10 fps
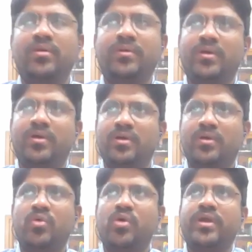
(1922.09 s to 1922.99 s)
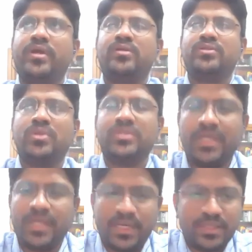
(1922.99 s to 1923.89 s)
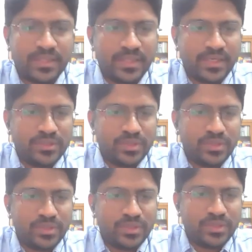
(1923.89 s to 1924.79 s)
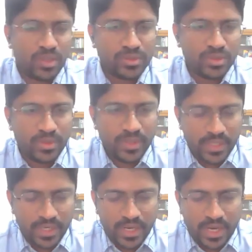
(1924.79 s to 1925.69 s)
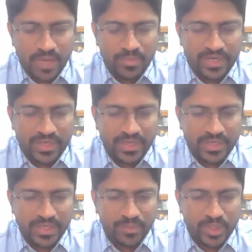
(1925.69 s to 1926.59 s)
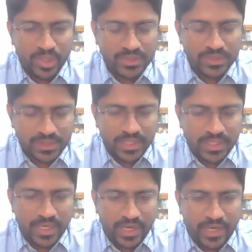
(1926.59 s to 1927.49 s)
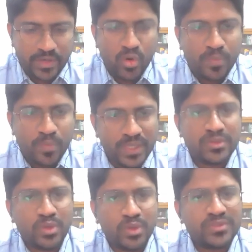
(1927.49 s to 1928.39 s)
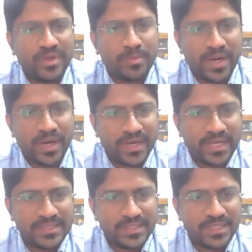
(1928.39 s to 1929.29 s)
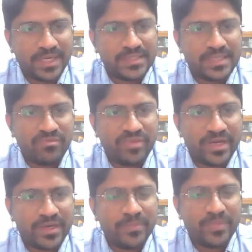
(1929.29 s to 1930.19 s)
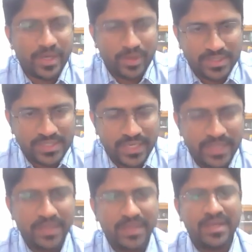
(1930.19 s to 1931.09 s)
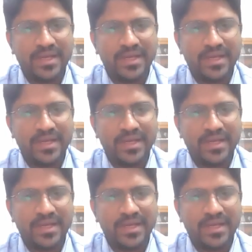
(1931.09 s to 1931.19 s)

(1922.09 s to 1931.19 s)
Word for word: you know, going into social health insurance is also a bit tricky, because it opens doors for privatization, and somewhere, like you're saying,